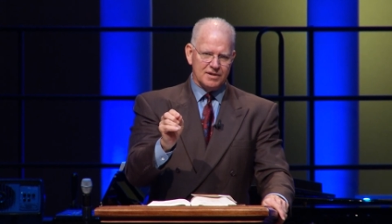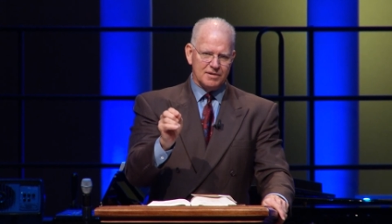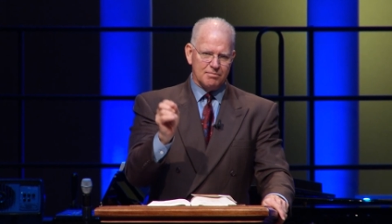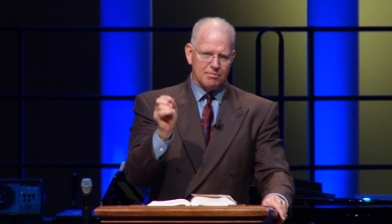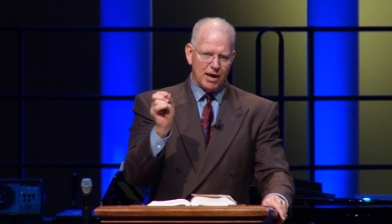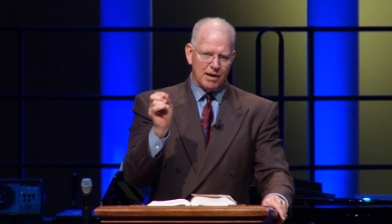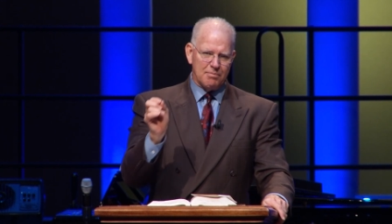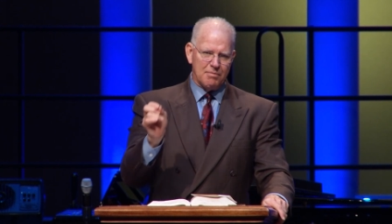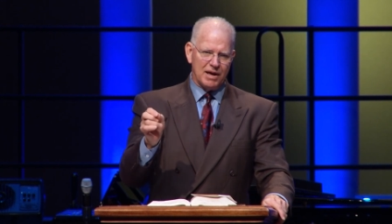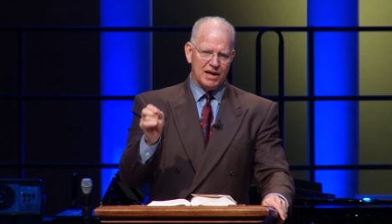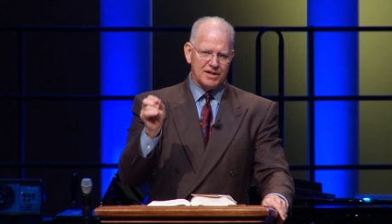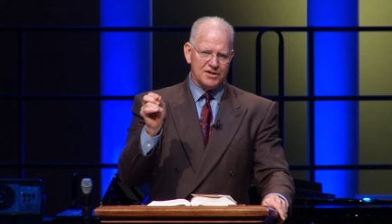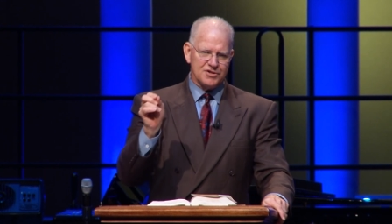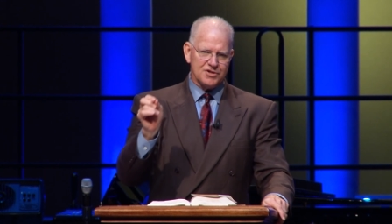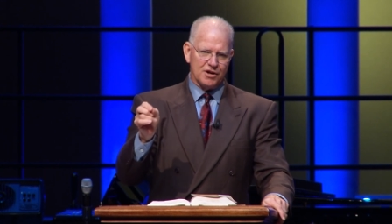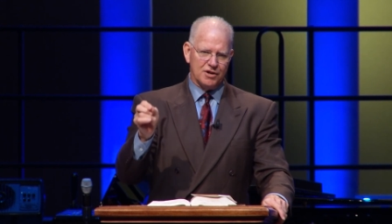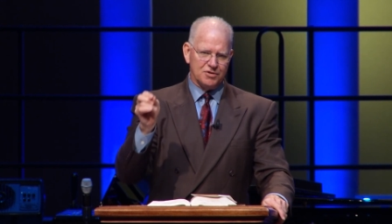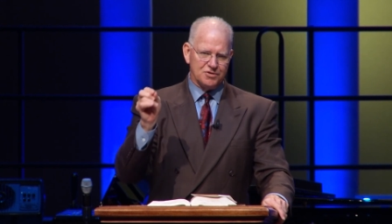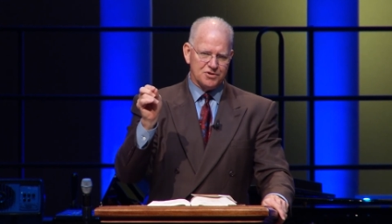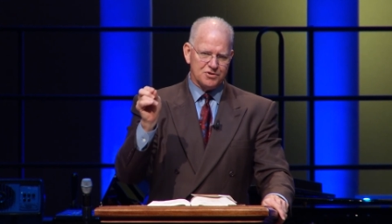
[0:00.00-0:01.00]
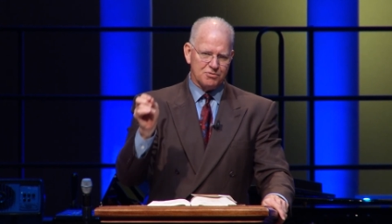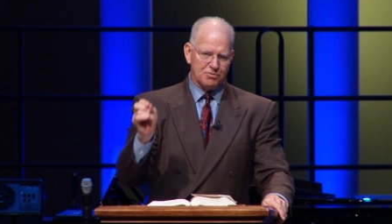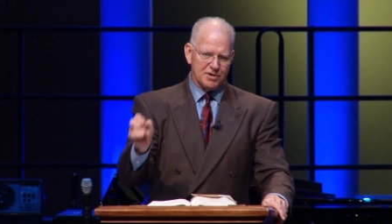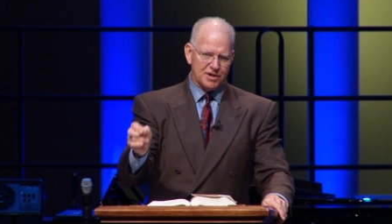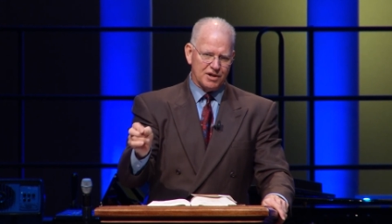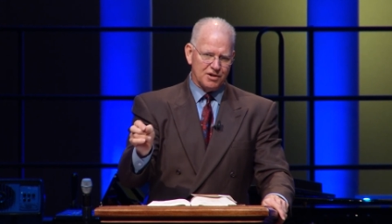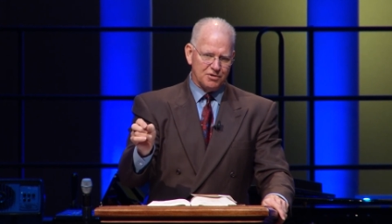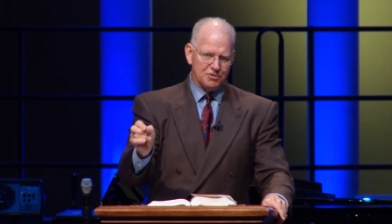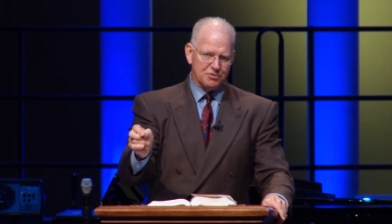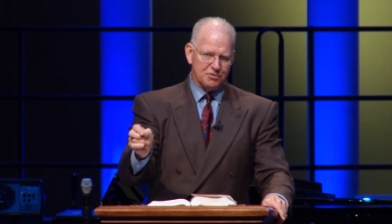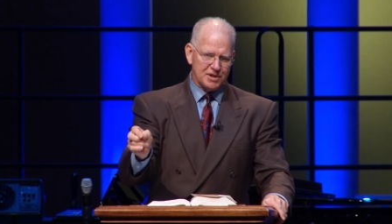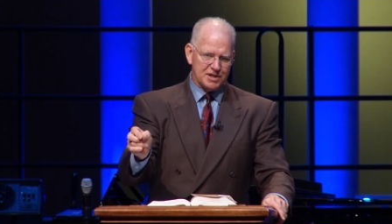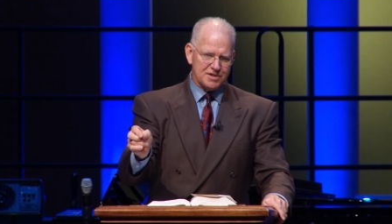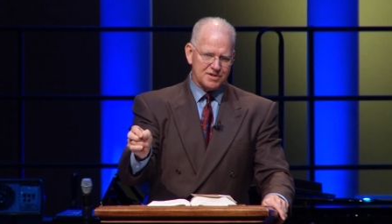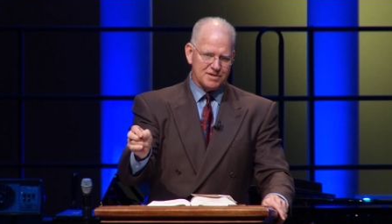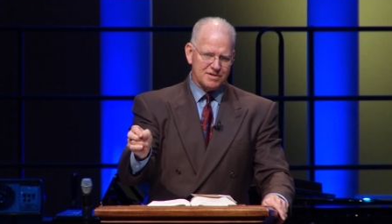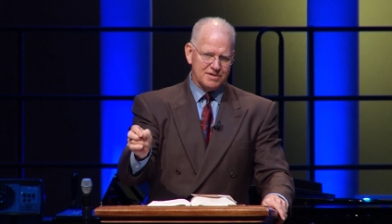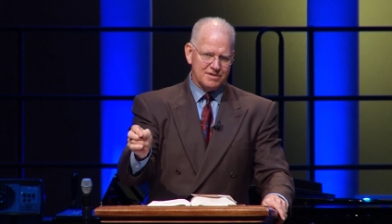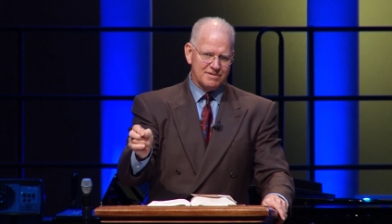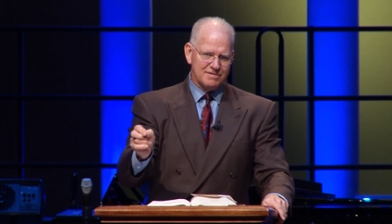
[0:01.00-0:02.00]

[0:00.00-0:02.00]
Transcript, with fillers: by man's own, own reason.